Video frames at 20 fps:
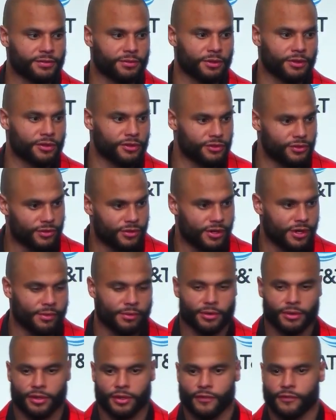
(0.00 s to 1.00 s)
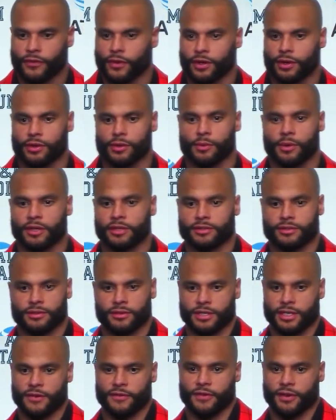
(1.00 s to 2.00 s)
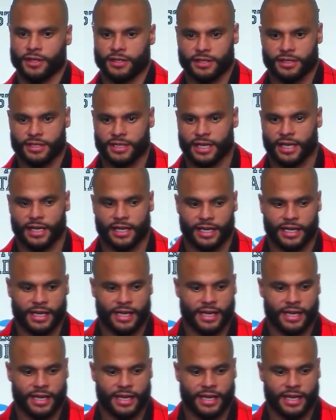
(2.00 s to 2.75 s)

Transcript: we're going to score, we're going to convert, or whether it's on defense and saying,